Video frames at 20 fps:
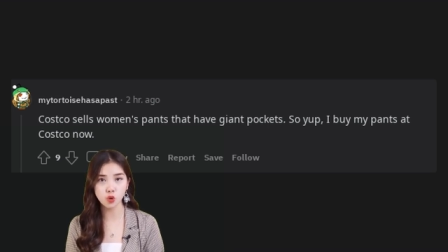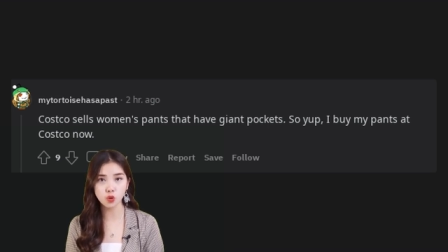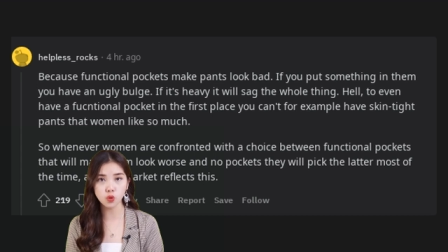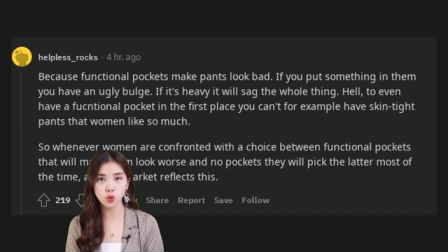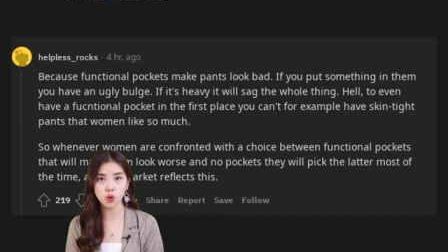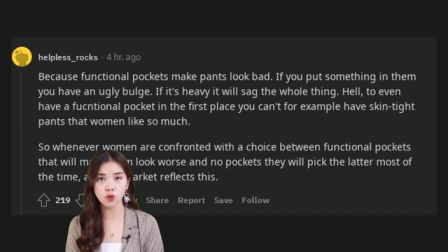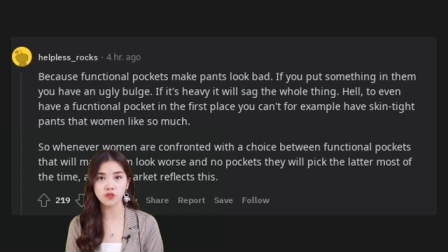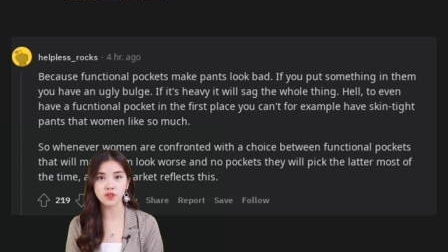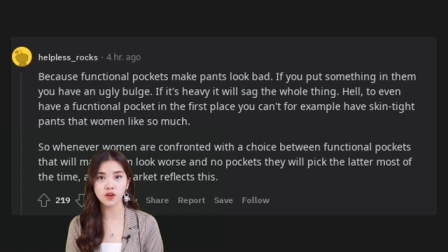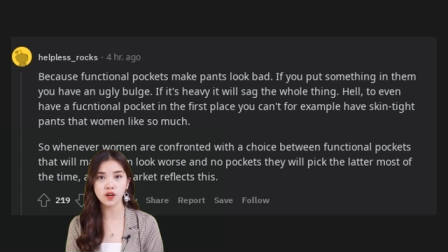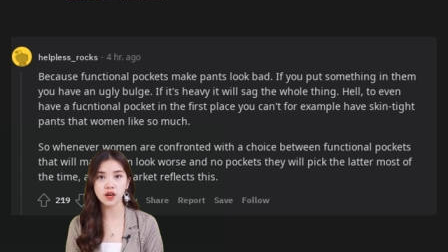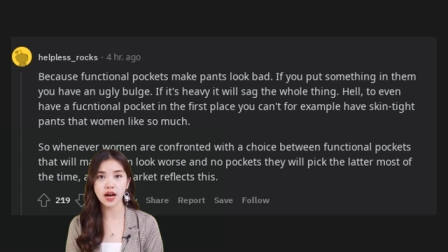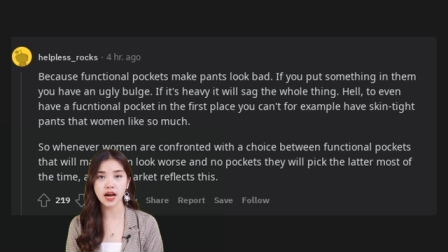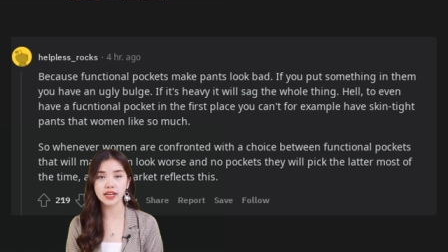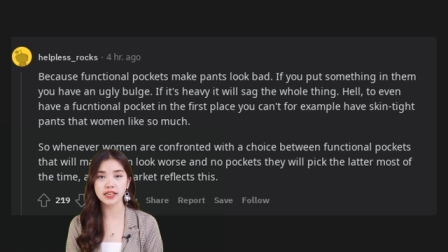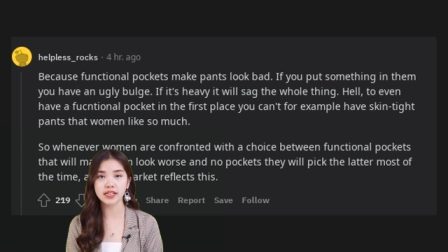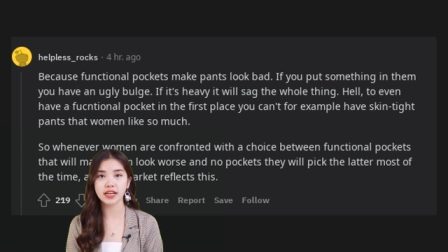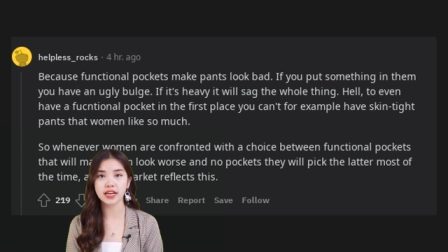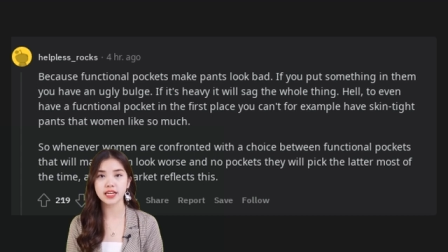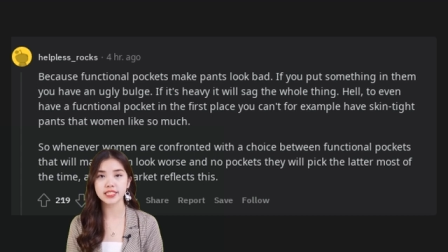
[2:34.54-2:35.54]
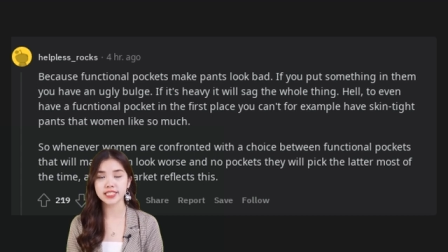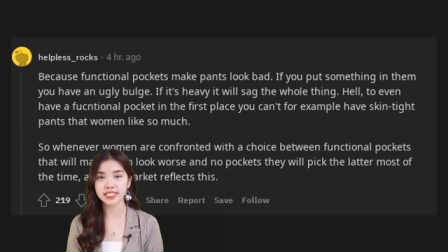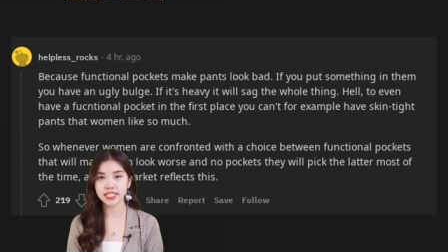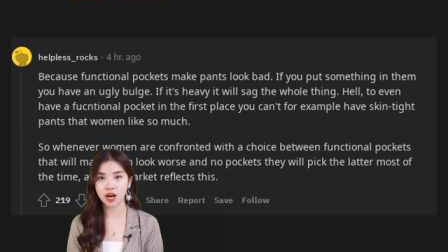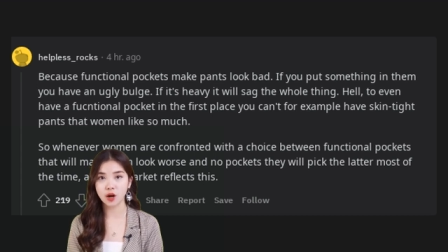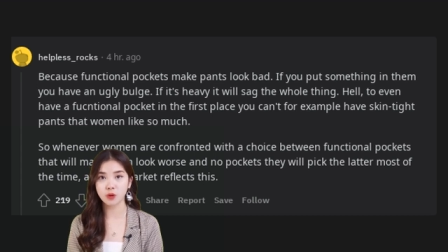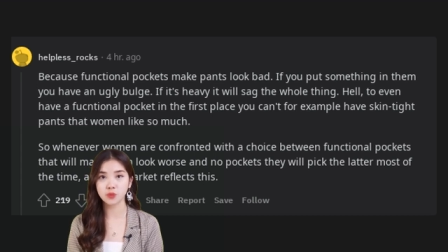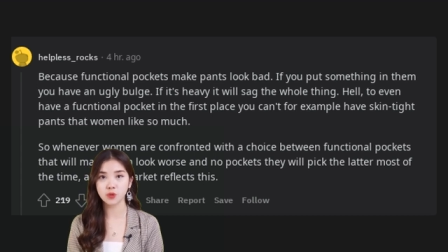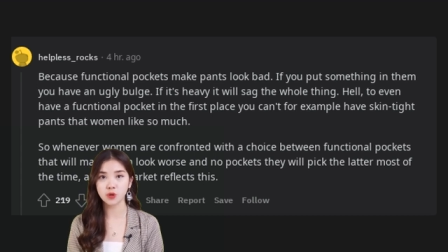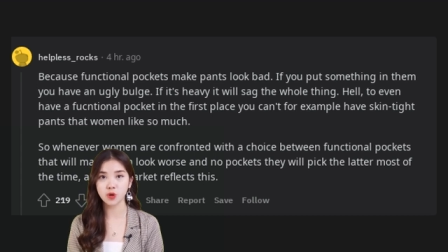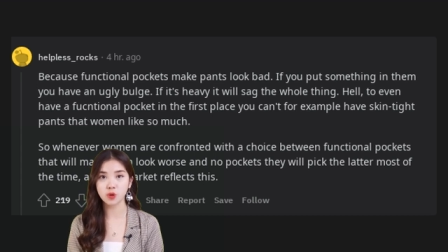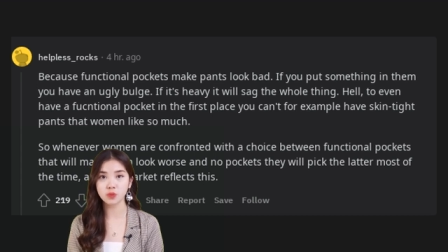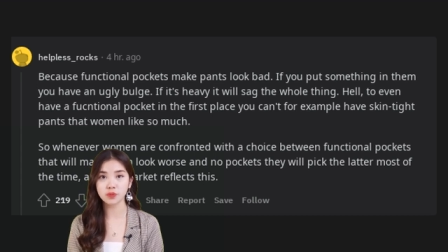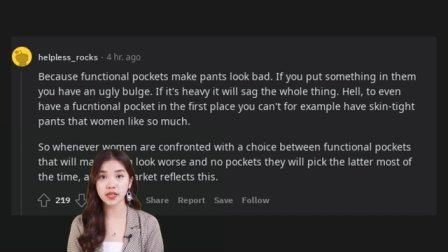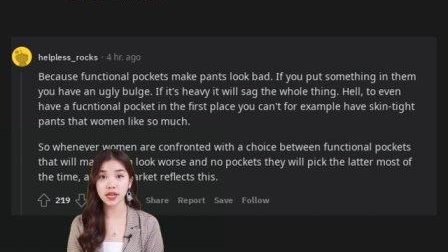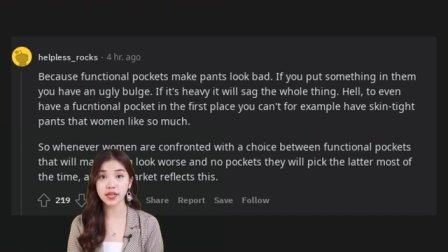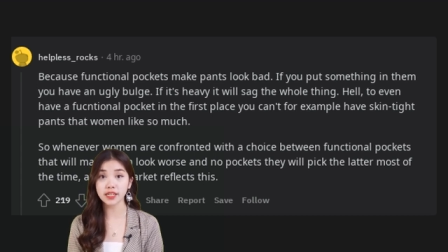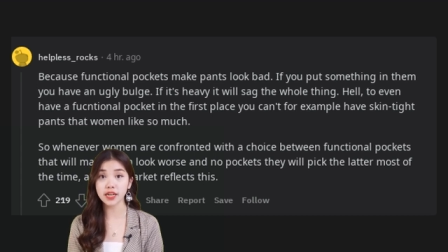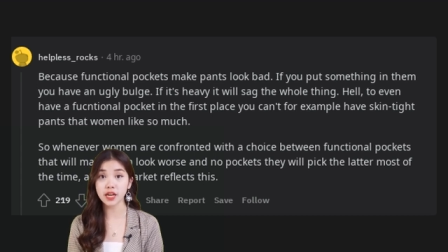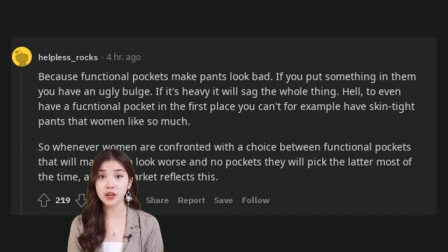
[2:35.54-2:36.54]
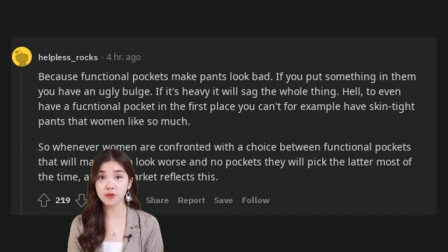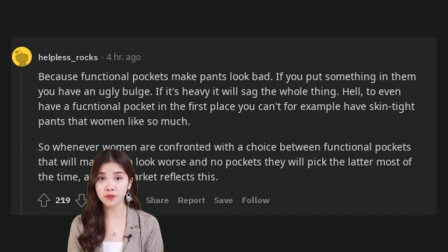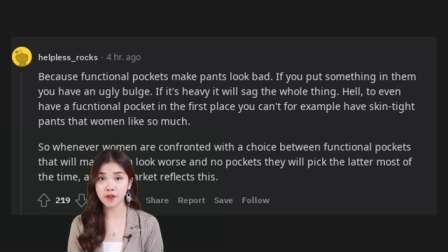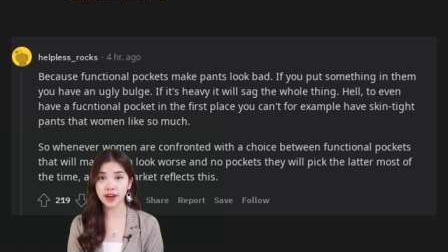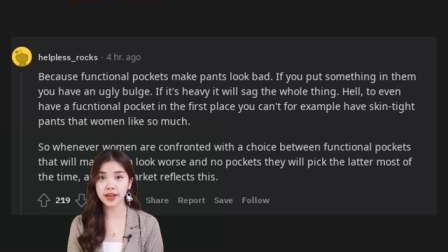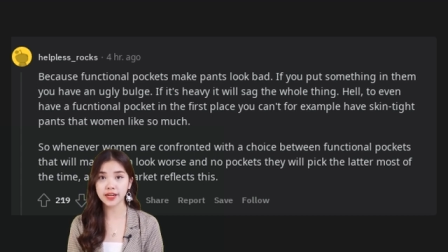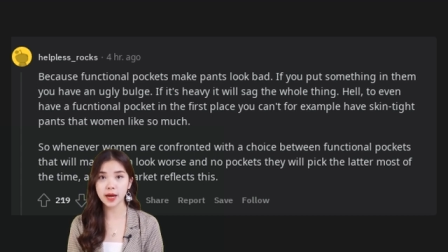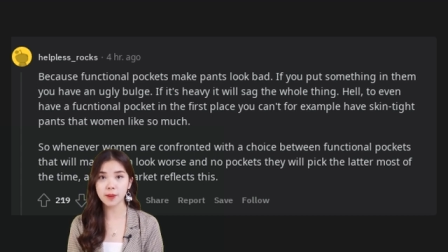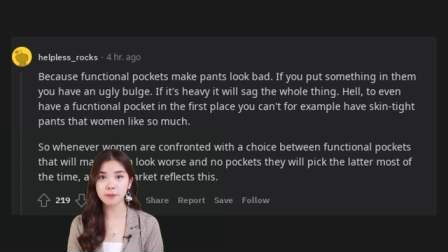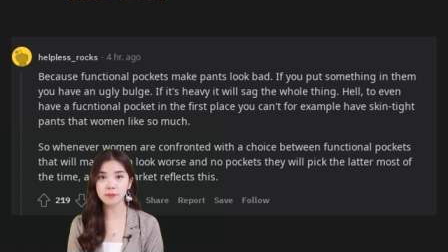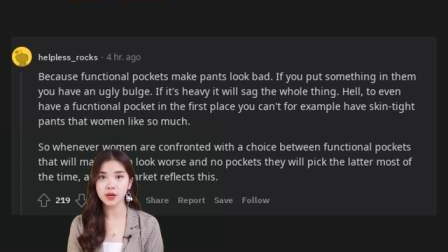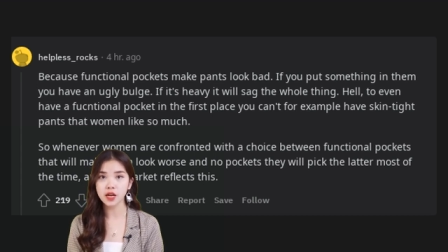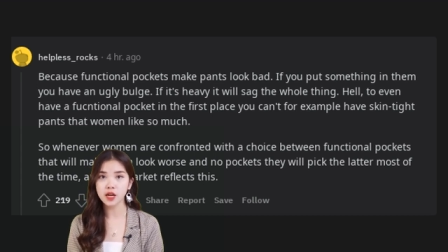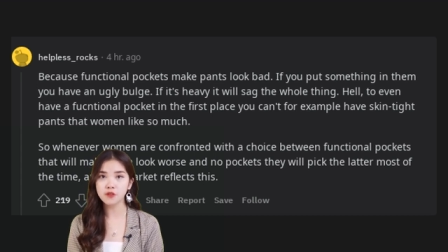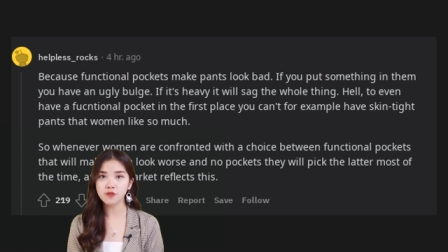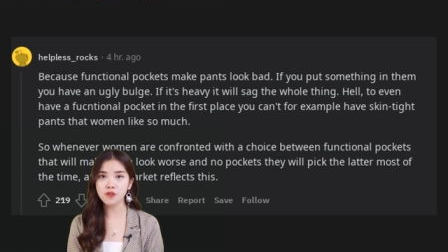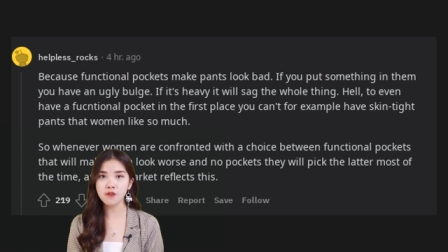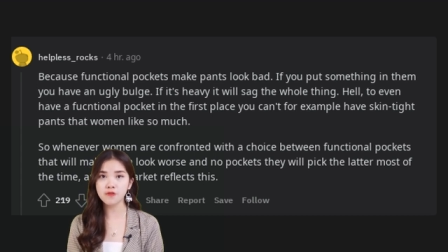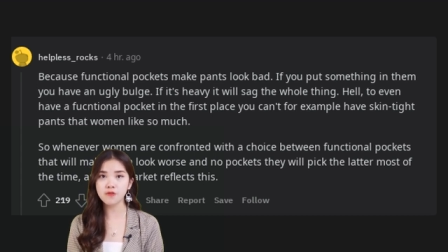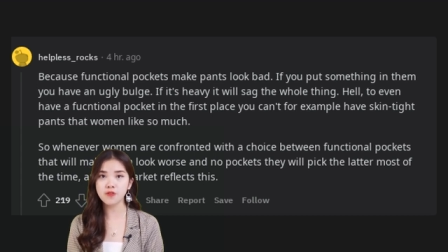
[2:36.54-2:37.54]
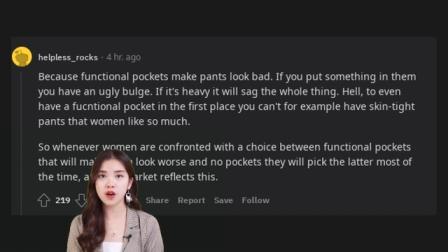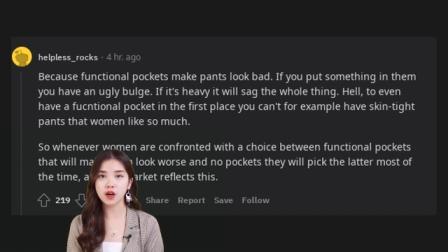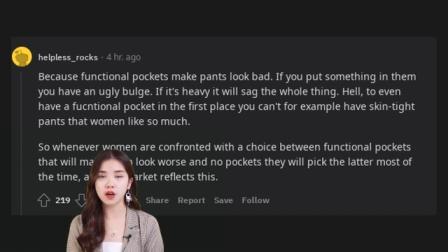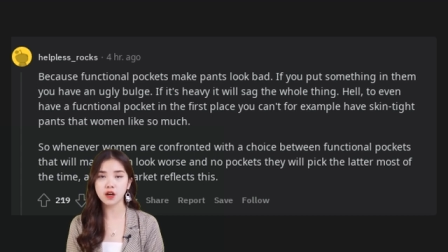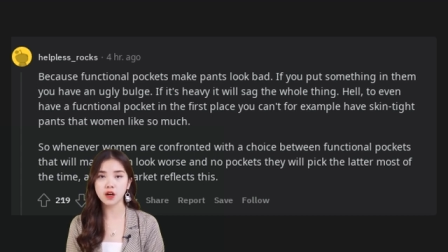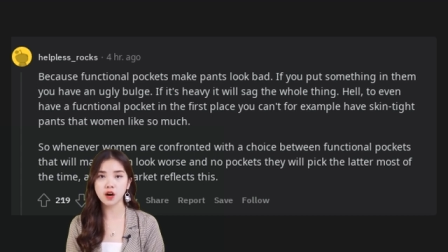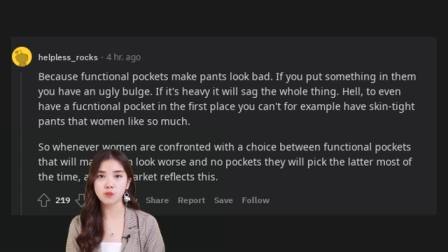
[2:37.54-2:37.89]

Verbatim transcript: Because functional pockets make pants look bad.